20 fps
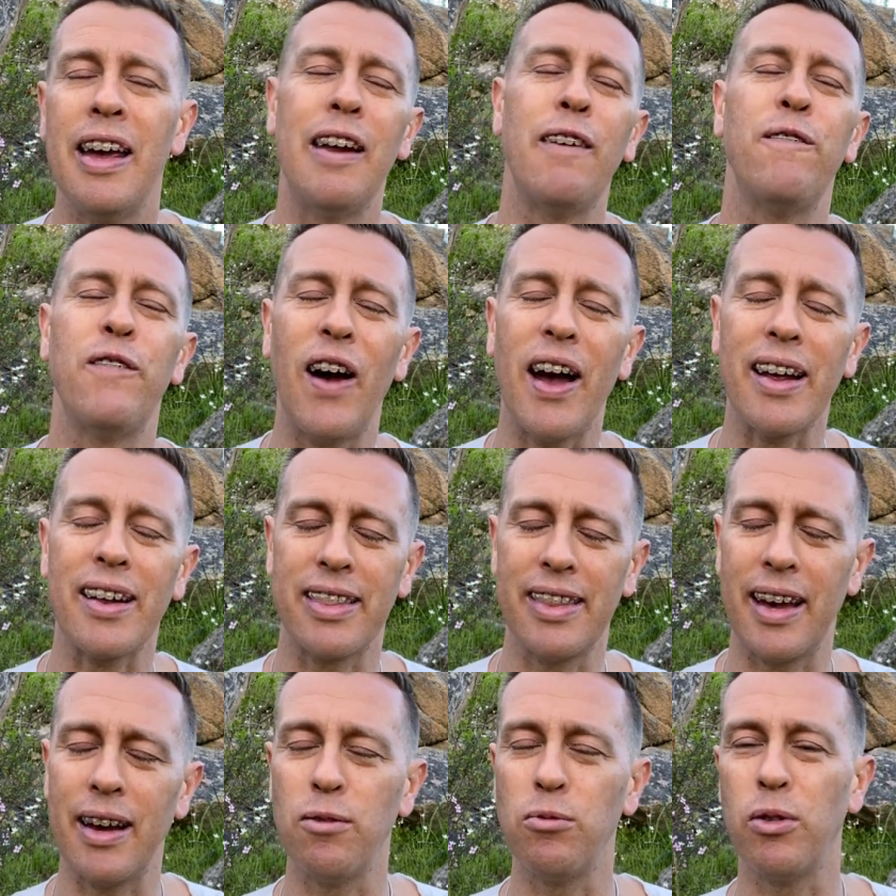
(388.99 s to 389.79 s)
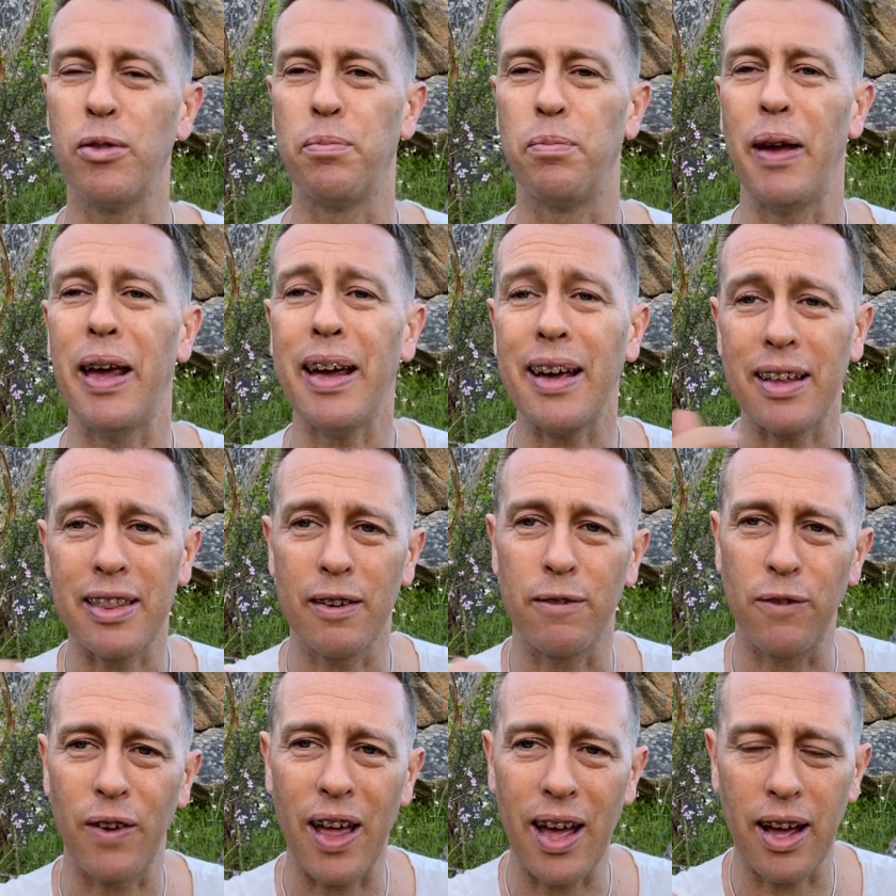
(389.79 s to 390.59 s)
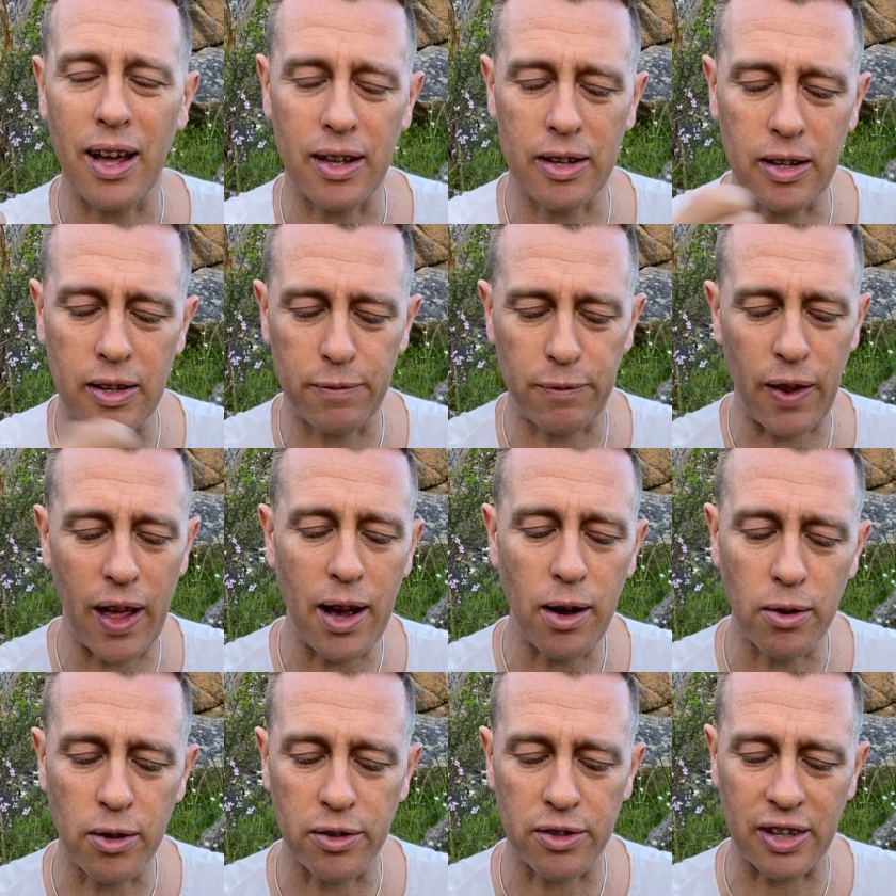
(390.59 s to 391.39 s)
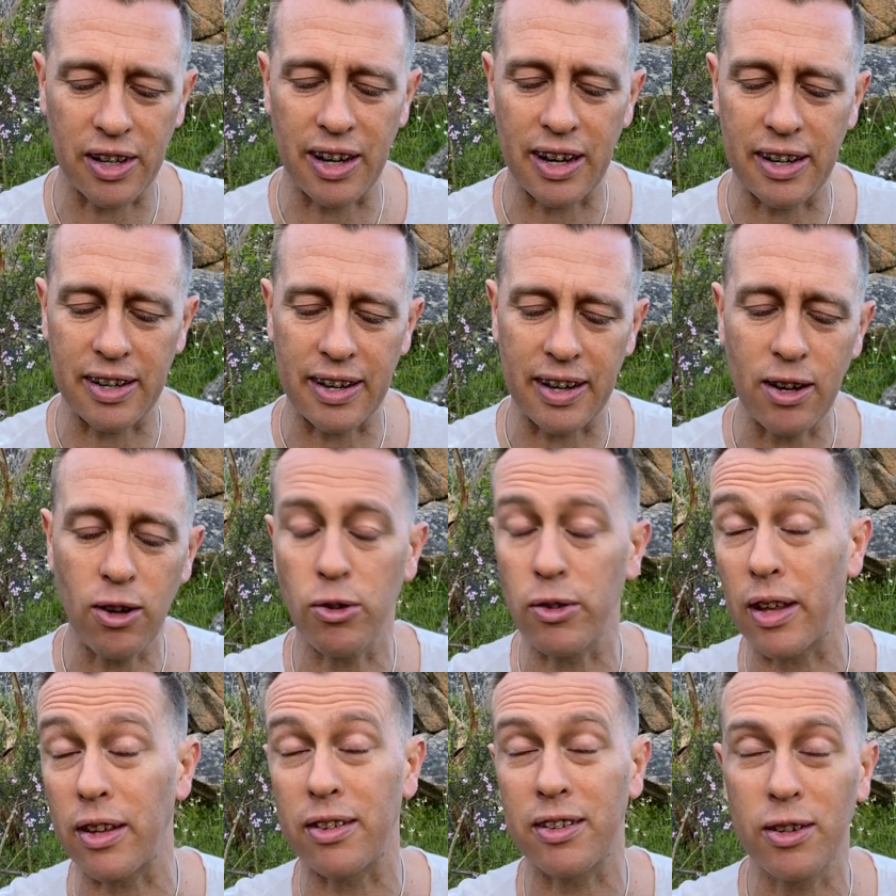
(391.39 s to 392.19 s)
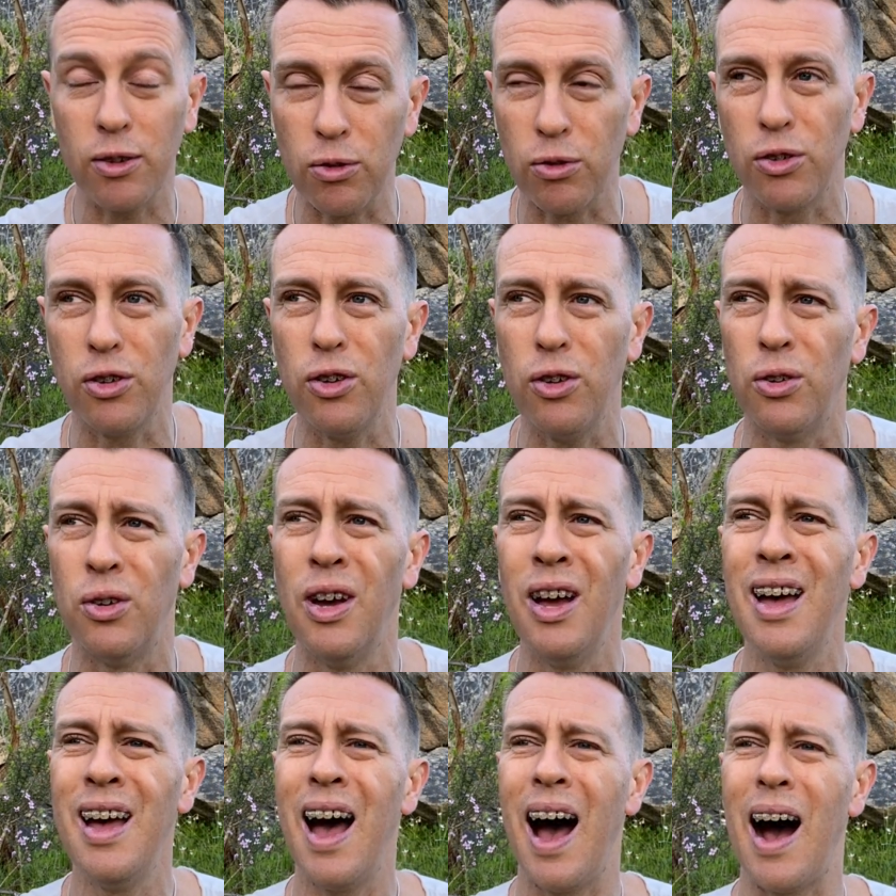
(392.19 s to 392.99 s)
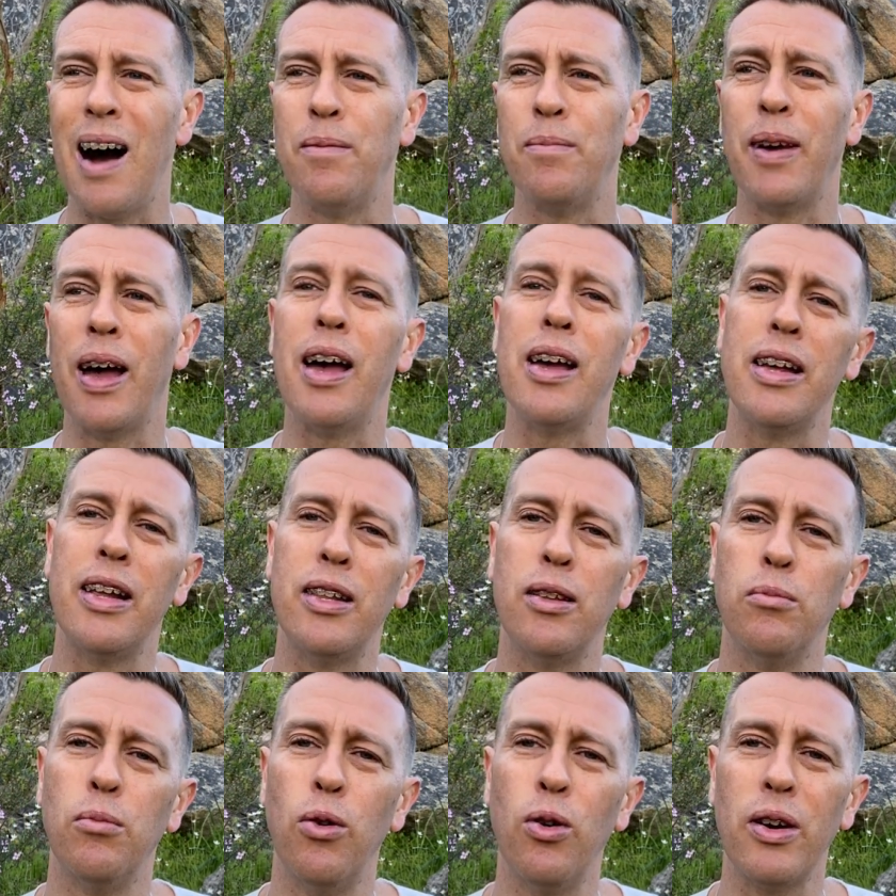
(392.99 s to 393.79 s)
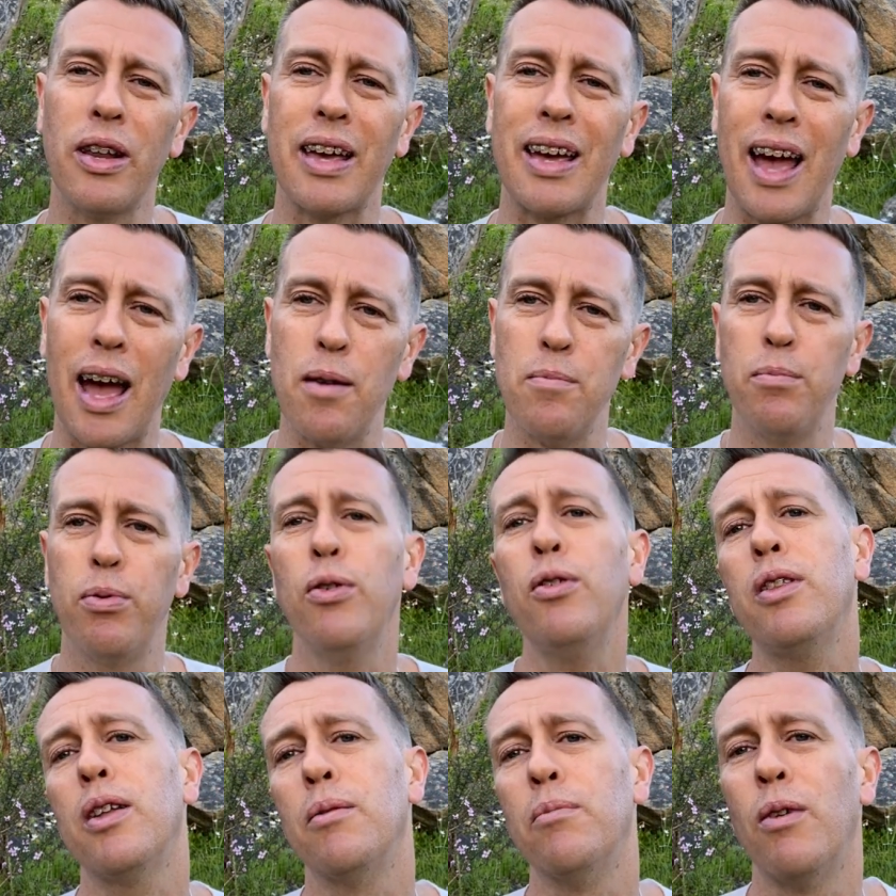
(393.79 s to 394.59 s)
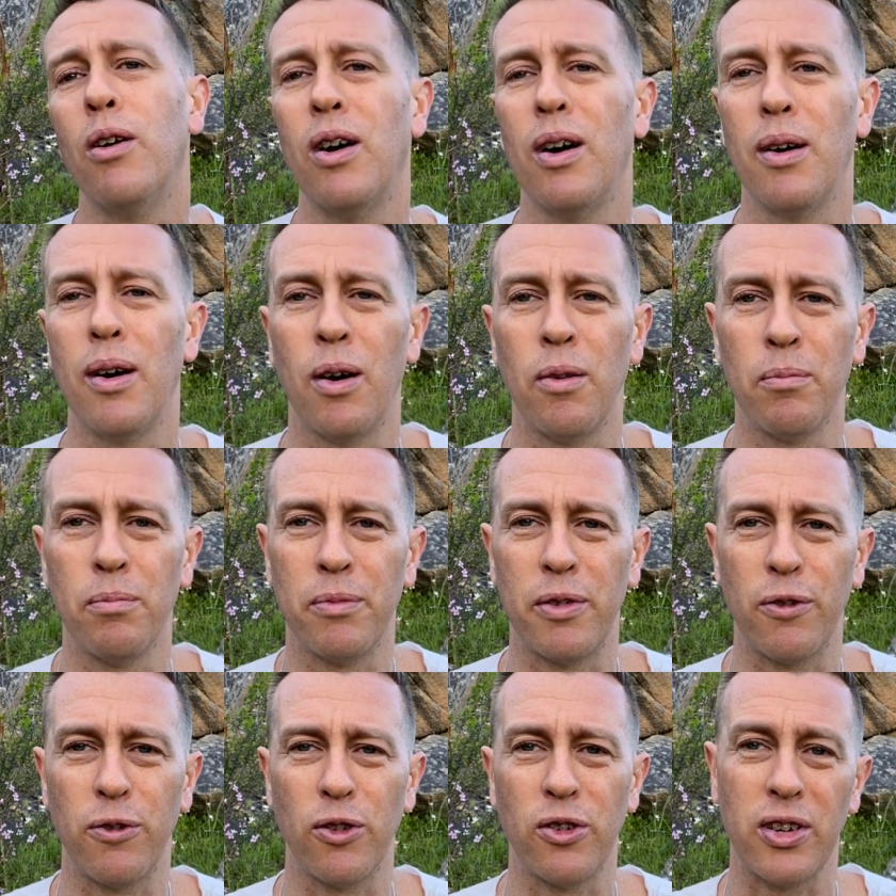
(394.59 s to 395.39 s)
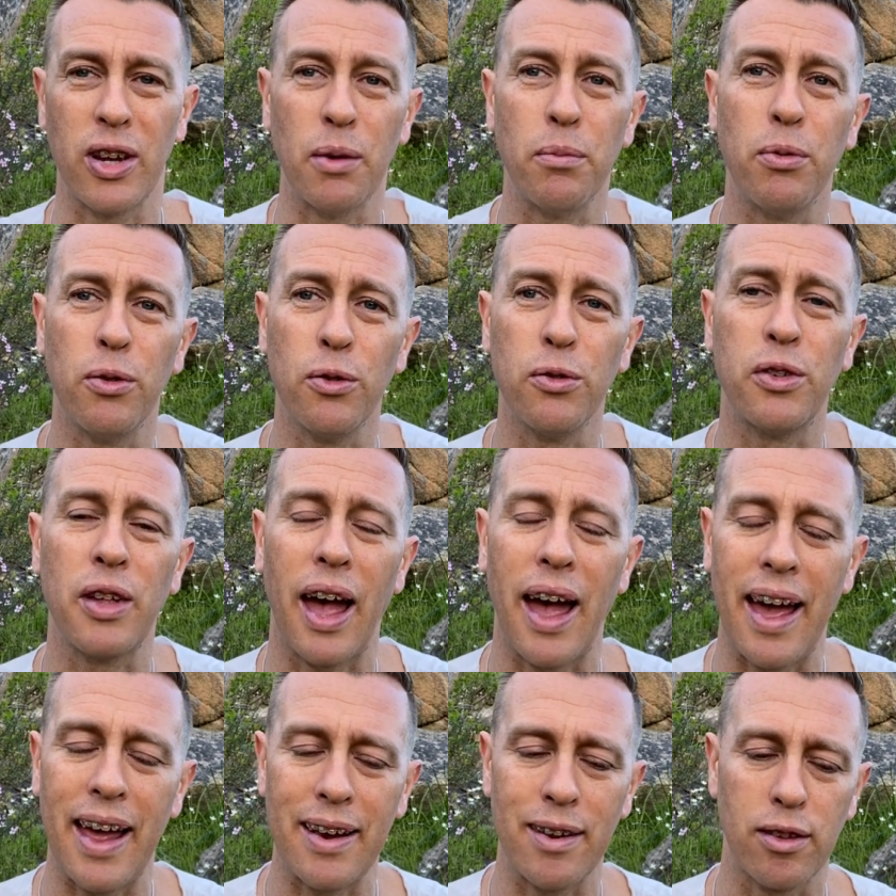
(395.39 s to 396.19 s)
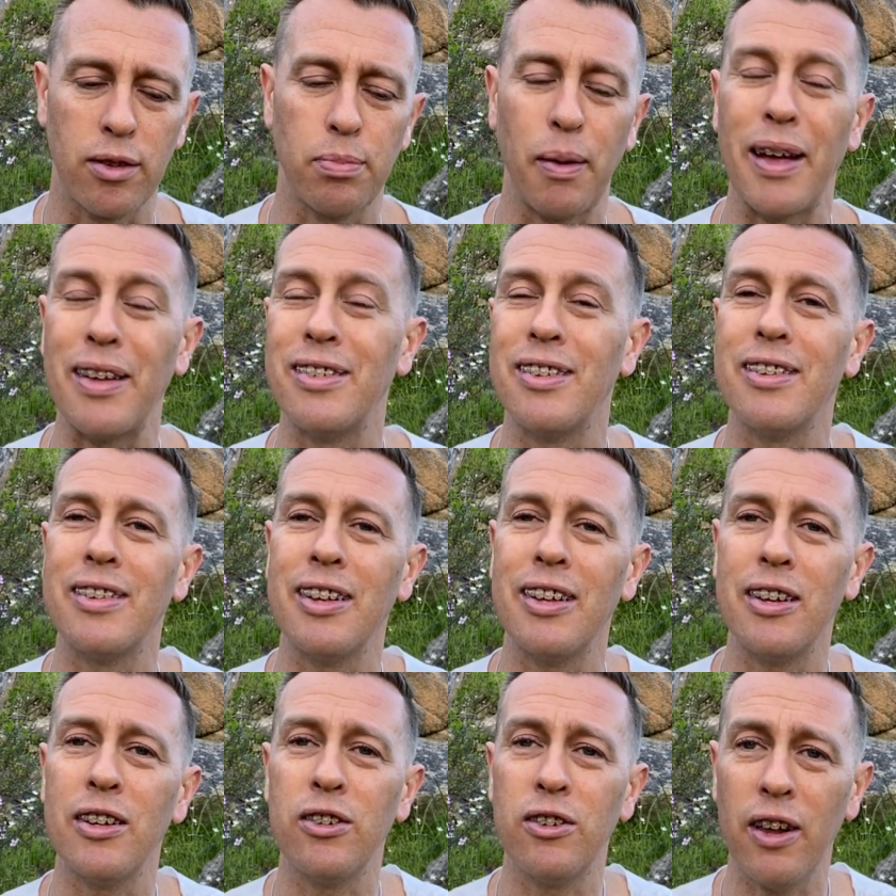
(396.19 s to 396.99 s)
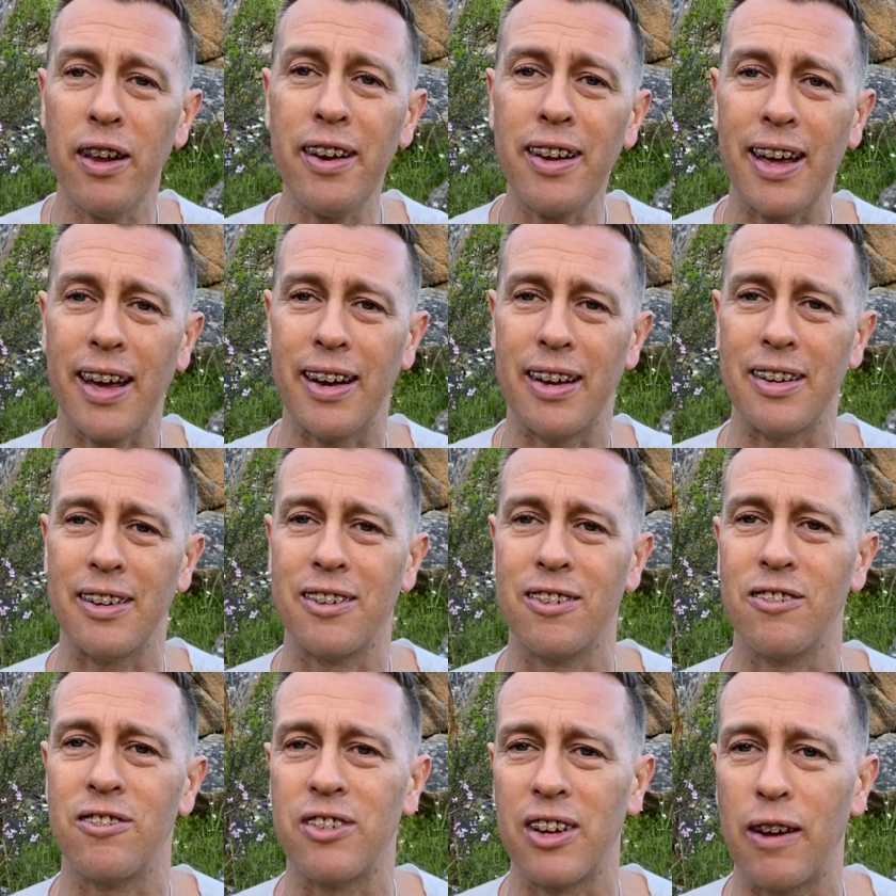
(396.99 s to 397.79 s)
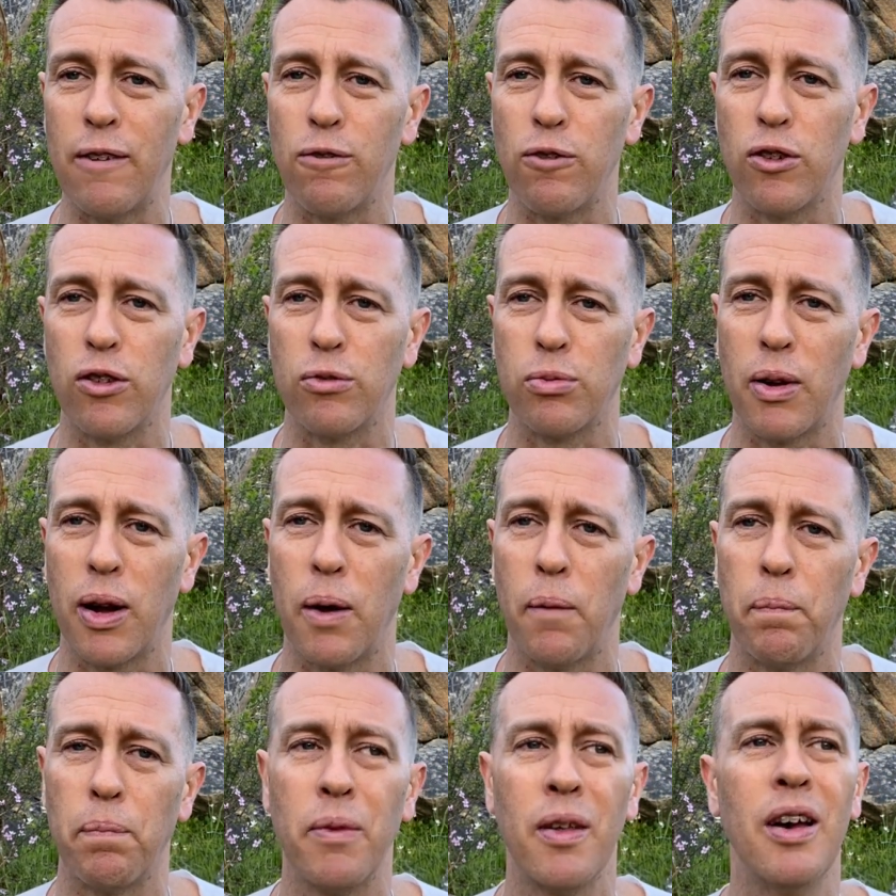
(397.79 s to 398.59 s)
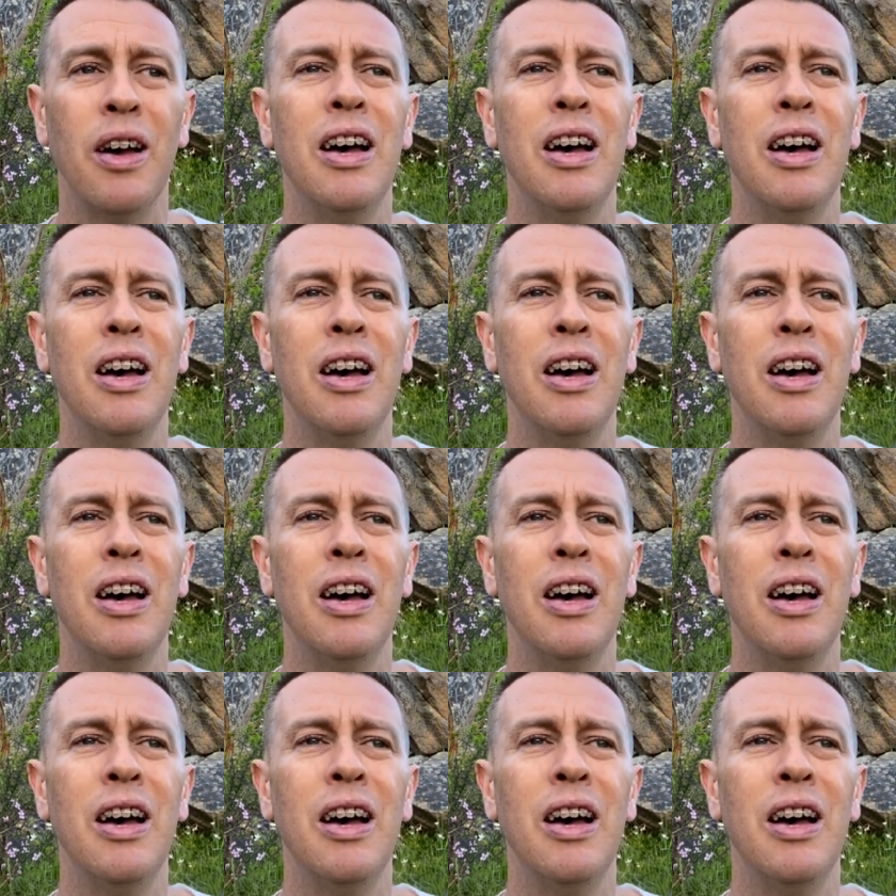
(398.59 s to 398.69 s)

In fact, they would pick the flowers in India, or they still do, in the morning and put them on different temples and spaces that are dedicated to Shiva as well.